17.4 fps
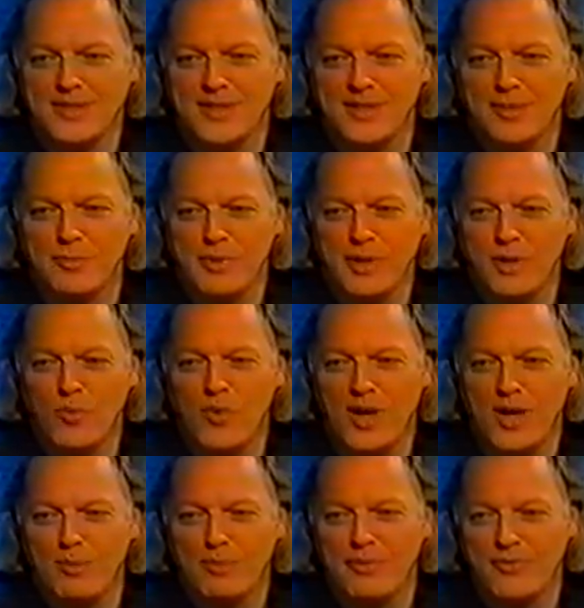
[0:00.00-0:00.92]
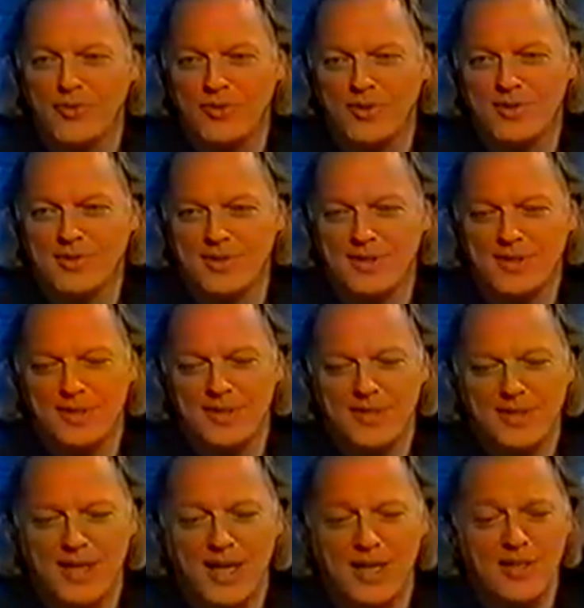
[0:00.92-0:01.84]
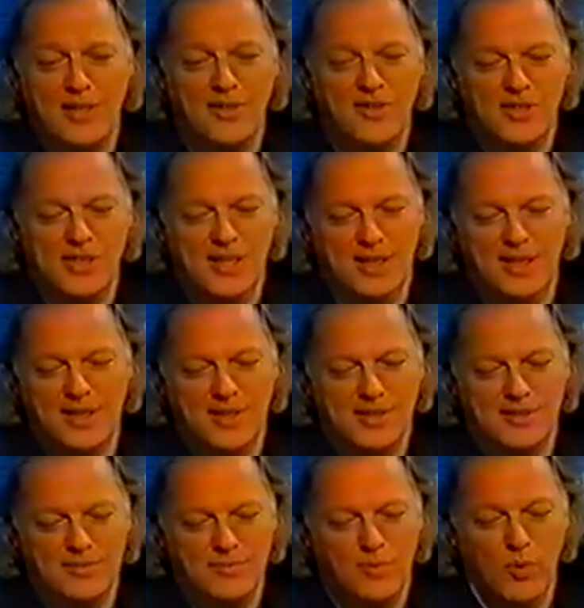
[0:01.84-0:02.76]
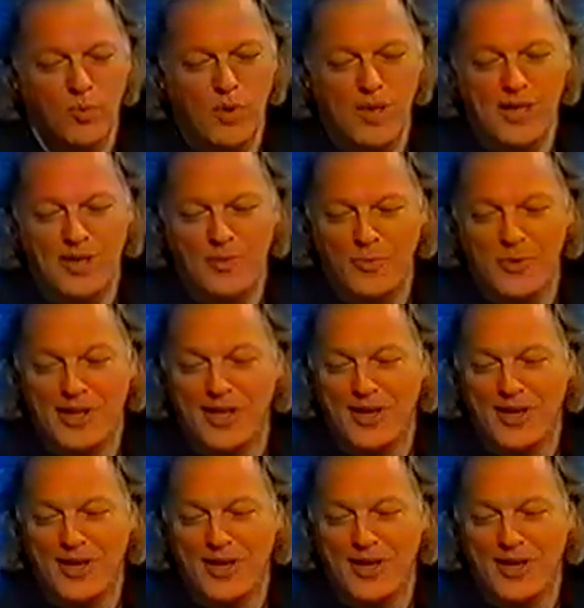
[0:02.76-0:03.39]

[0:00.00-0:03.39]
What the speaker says: it'll be a while before I know exactly what way we're